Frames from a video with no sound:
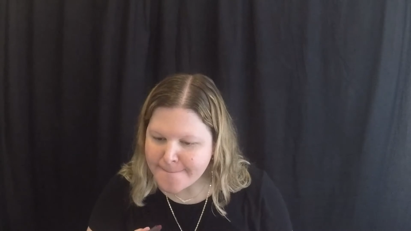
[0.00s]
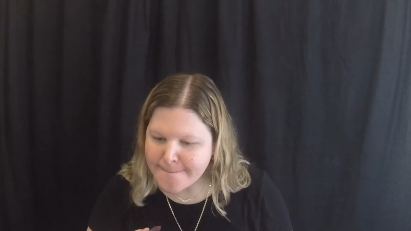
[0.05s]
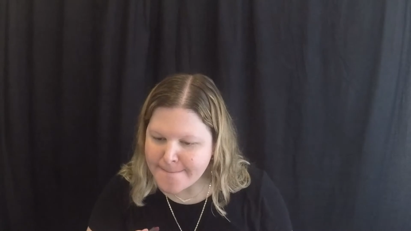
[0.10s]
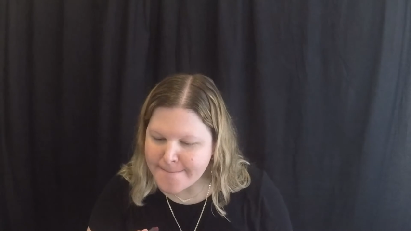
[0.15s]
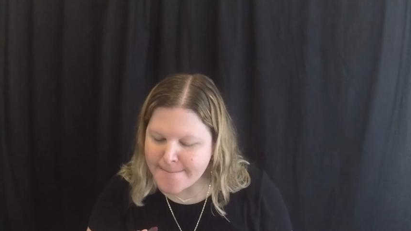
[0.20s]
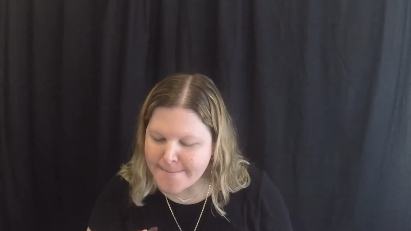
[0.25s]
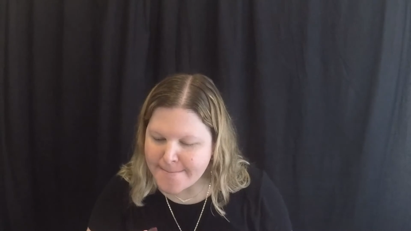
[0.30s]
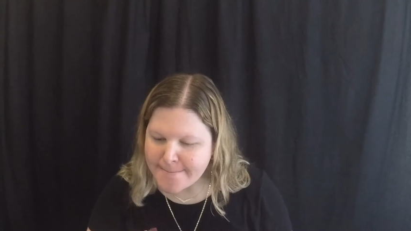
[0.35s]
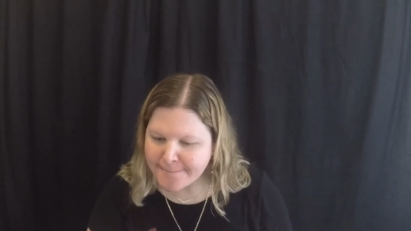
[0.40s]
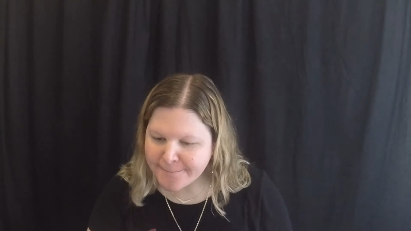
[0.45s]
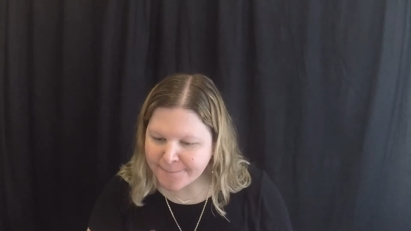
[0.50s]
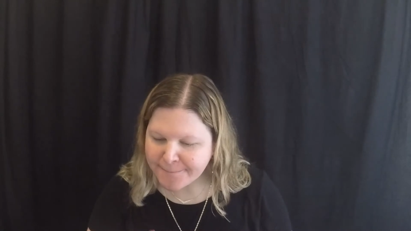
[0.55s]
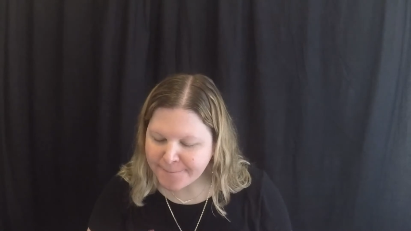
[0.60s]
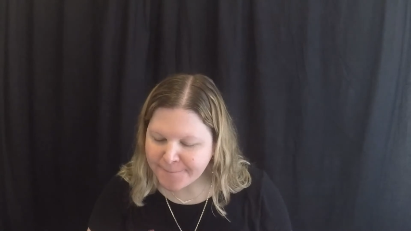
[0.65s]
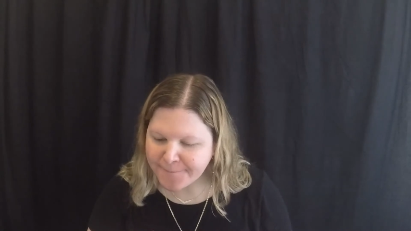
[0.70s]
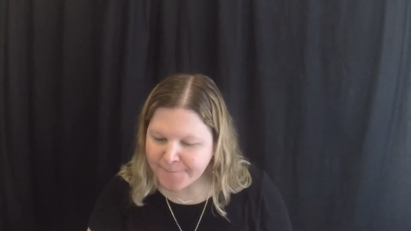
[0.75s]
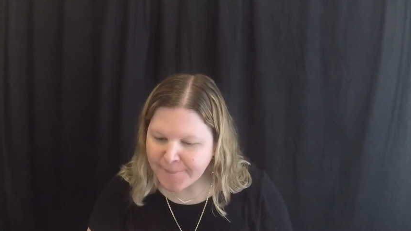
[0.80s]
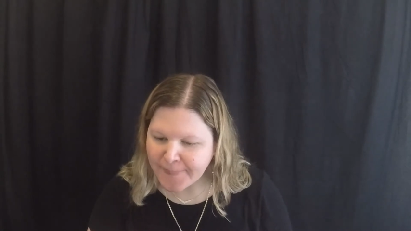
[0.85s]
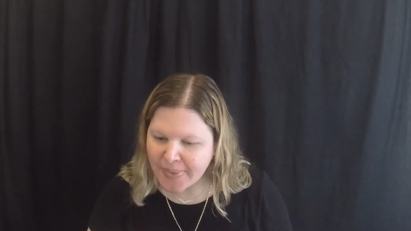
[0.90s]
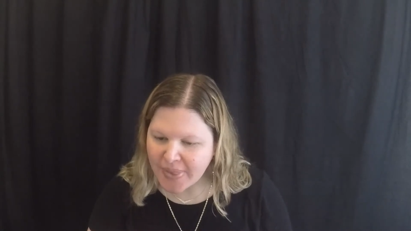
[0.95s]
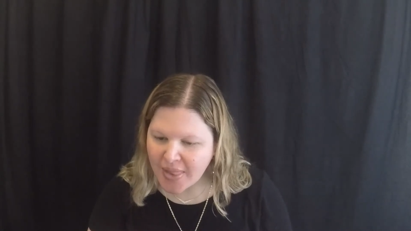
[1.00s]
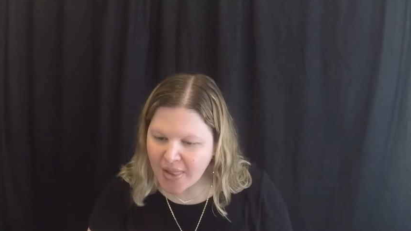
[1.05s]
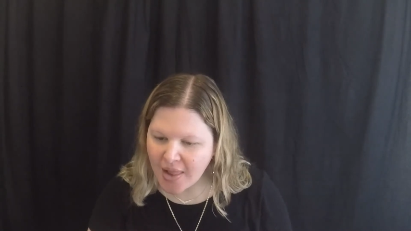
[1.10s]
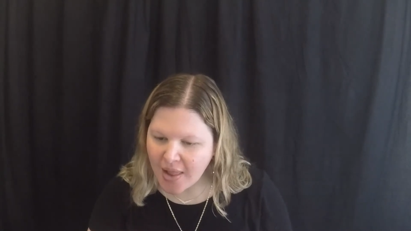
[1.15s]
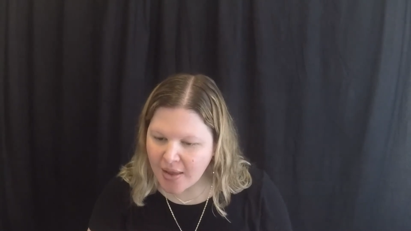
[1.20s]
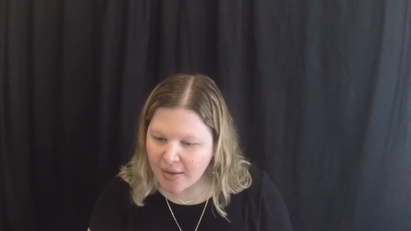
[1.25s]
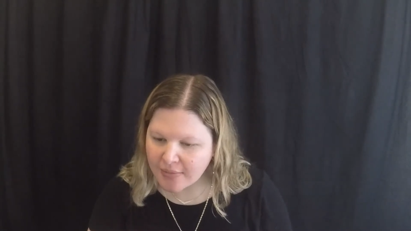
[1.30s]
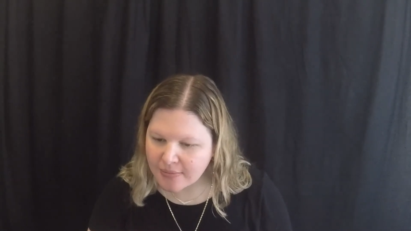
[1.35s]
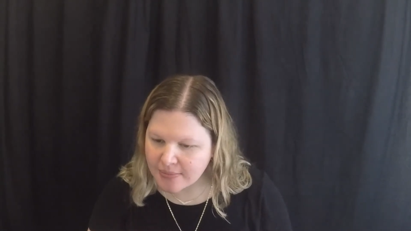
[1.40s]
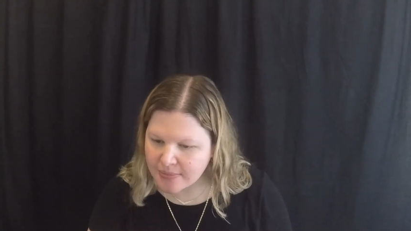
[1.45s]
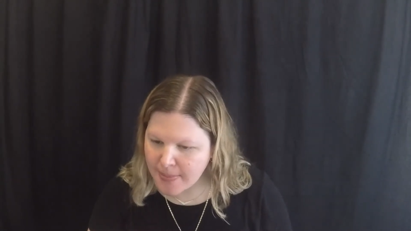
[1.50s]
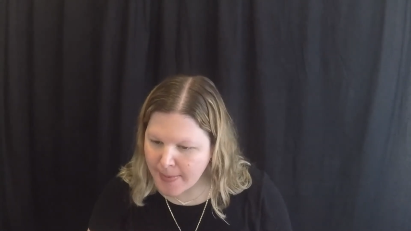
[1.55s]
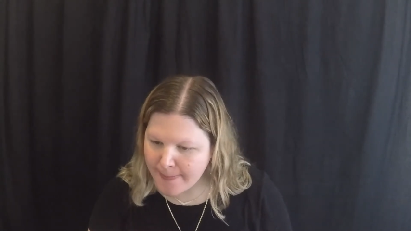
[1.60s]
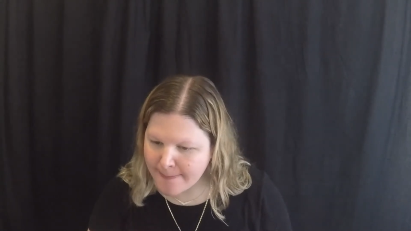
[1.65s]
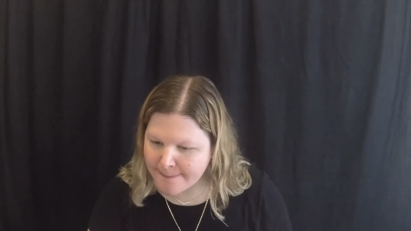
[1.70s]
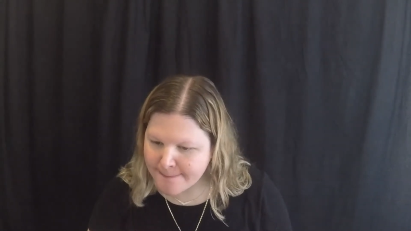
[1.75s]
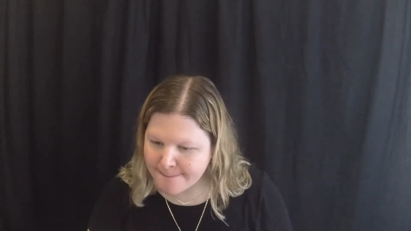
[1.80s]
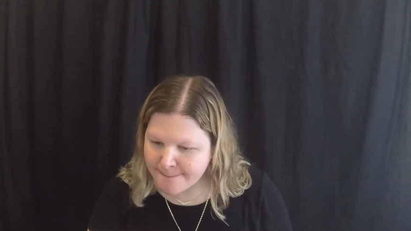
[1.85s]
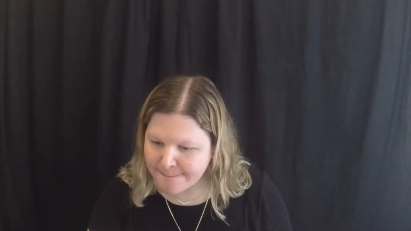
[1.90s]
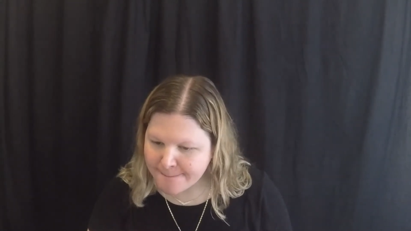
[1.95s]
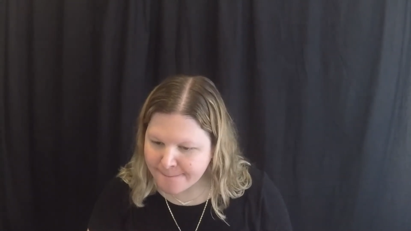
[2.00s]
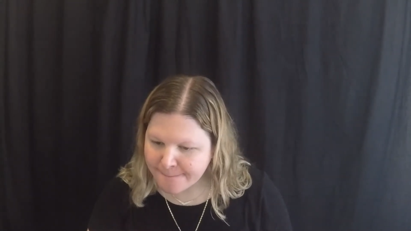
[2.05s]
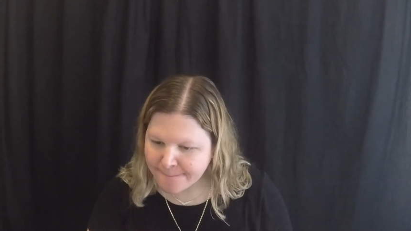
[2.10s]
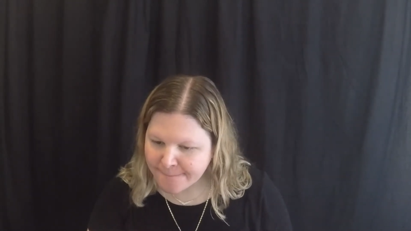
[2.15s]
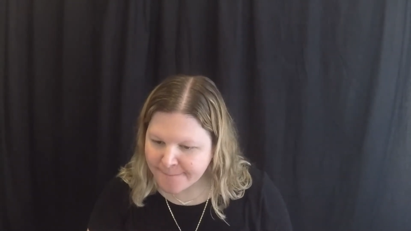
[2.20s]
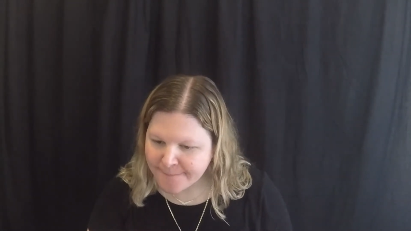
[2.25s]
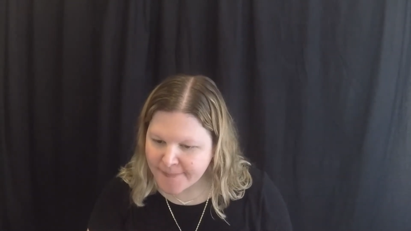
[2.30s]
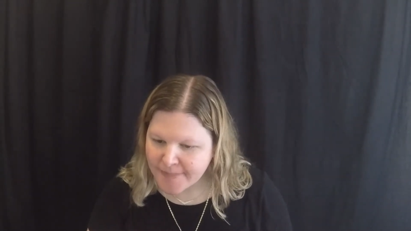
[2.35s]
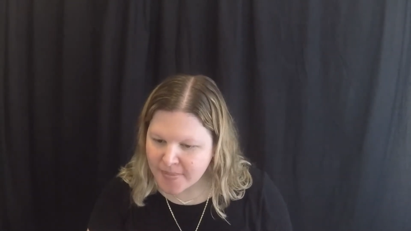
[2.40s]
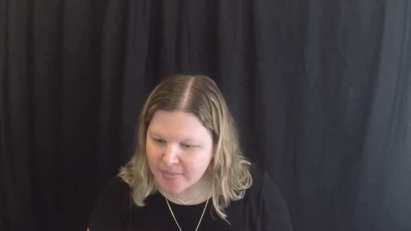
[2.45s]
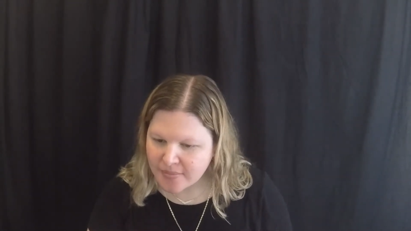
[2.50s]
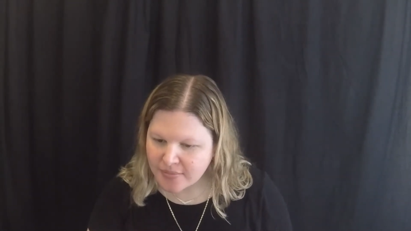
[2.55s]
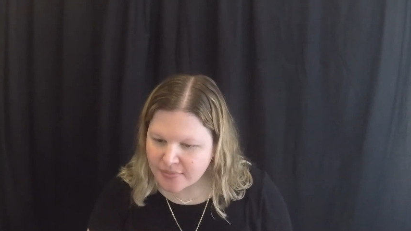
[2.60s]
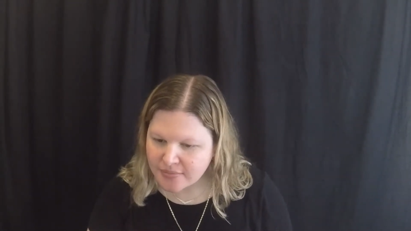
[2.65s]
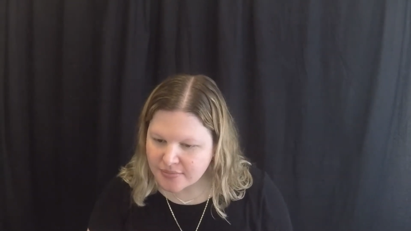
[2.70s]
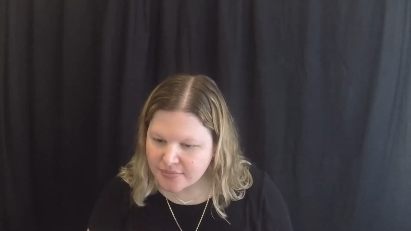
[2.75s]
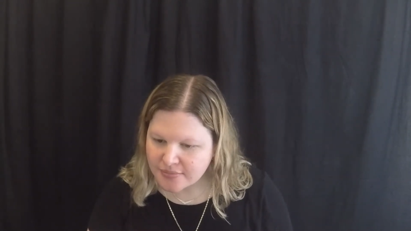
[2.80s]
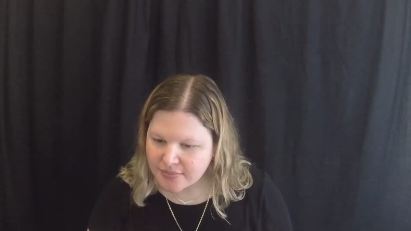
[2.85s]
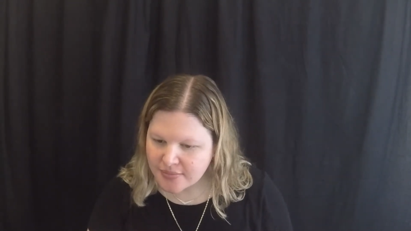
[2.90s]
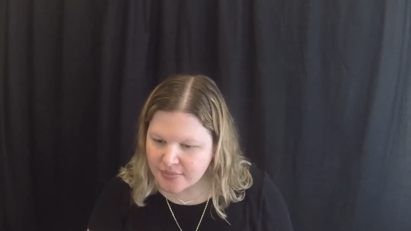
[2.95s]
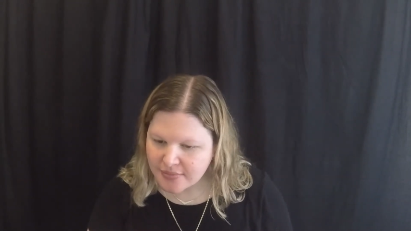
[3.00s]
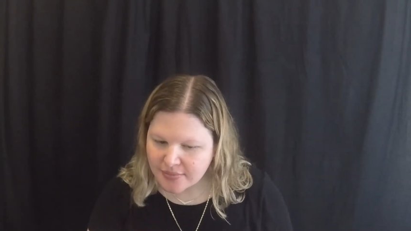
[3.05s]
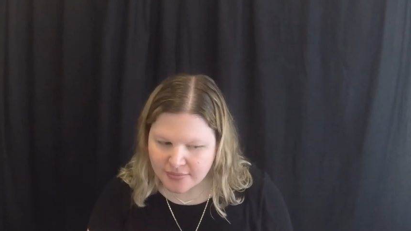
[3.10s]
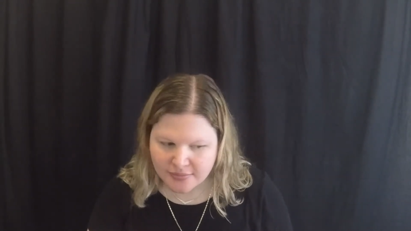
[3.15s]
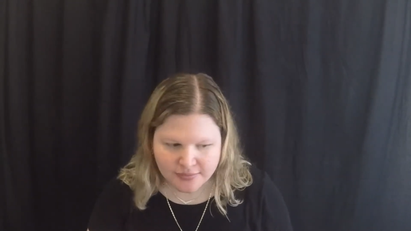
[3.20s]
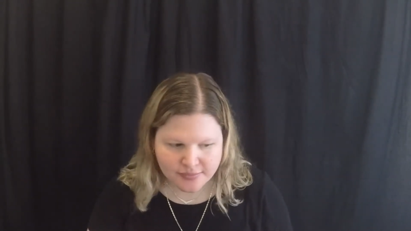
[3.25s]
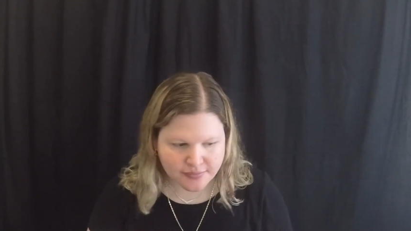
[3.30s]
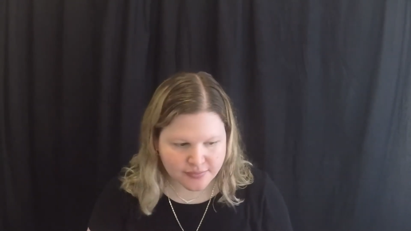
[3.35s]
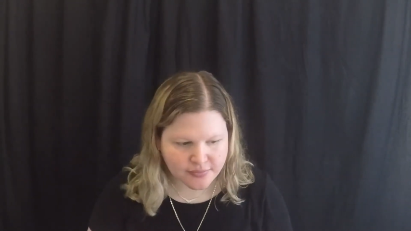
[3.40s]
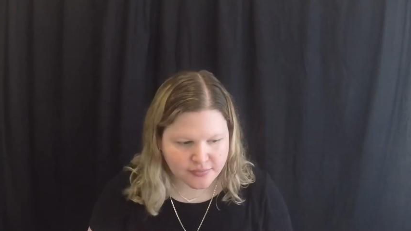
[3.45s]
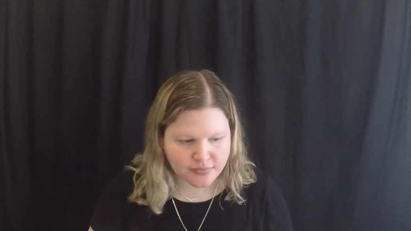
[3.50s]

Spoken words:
Nobody speaks.